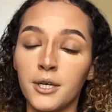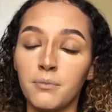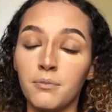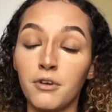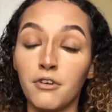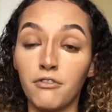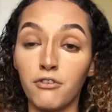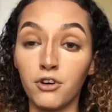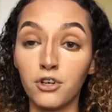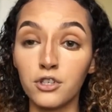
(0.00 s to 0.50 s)

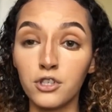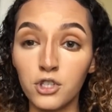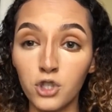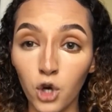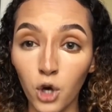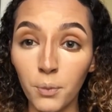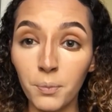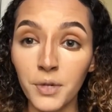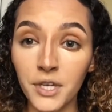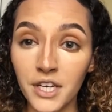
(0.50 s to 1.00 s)
Before this
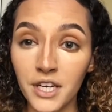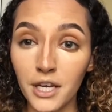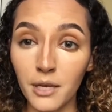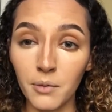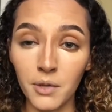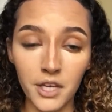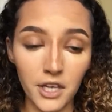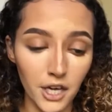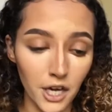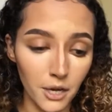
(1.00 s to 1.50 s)
whole
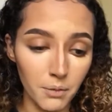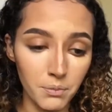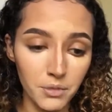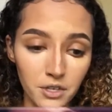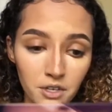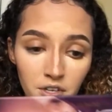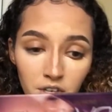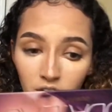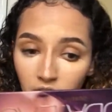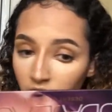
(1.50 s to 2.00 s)
pandemic
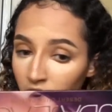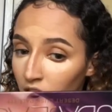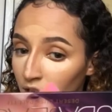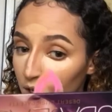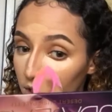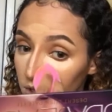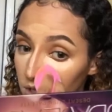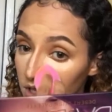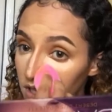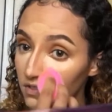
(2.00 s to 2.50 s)
happened, I
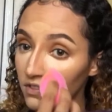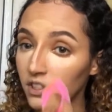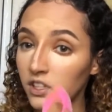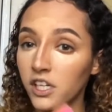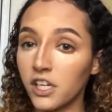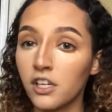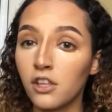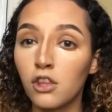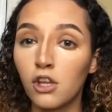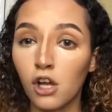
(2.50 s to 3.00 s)
wasn't even
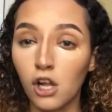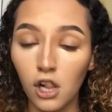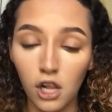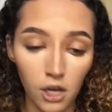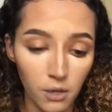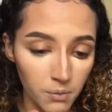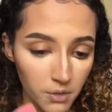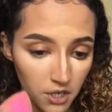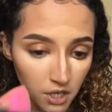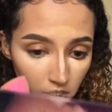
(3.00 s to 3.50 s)
like the
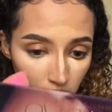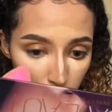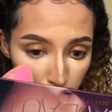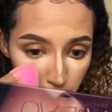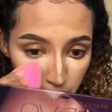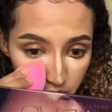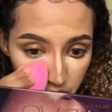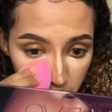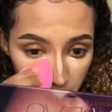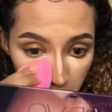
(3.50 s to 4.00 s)
clubbing kind of
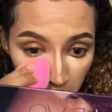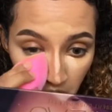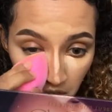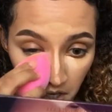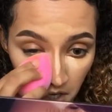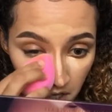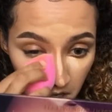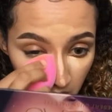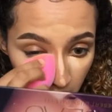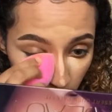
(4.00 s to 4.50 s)
person.
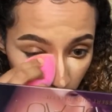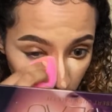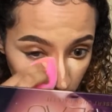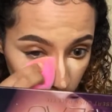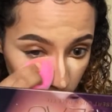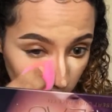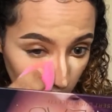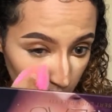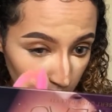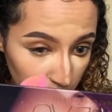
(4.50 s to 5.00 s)

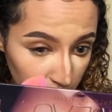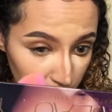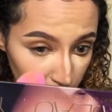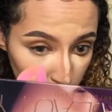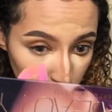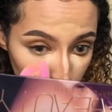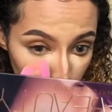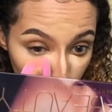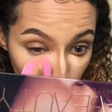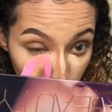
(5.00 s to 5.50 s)
Every time my
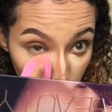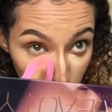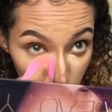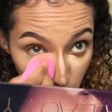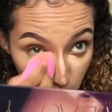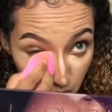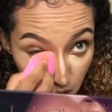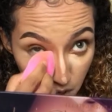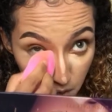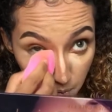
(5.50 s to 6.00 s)
friends
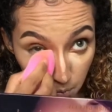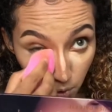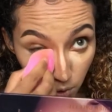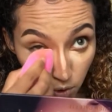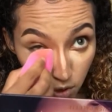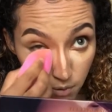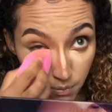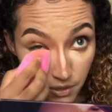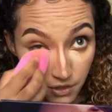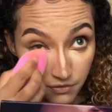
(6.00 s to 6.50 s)
will
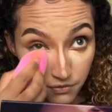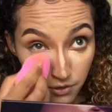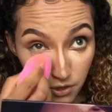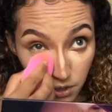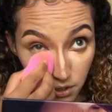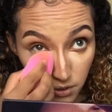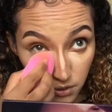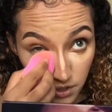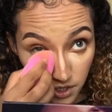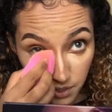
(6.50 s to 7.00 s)
blow on my
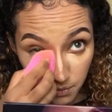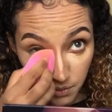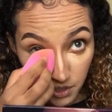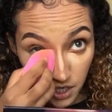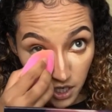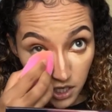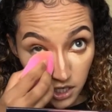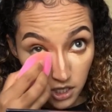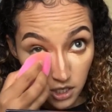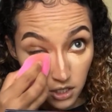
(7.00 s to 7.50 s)
phone and be
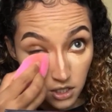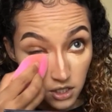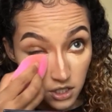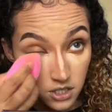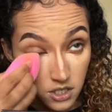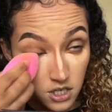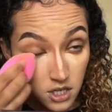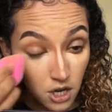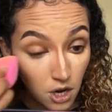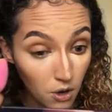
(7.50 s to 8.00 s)
like, yo,
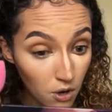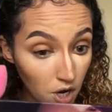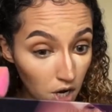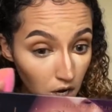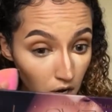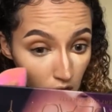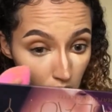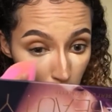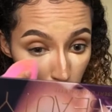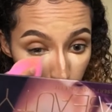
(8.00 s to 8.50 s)
let's go
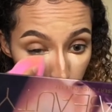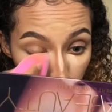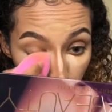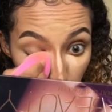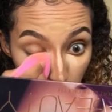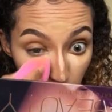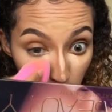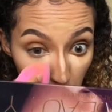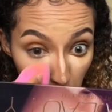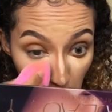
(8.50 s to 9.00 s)
out, come
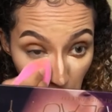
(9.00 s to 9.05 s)
on,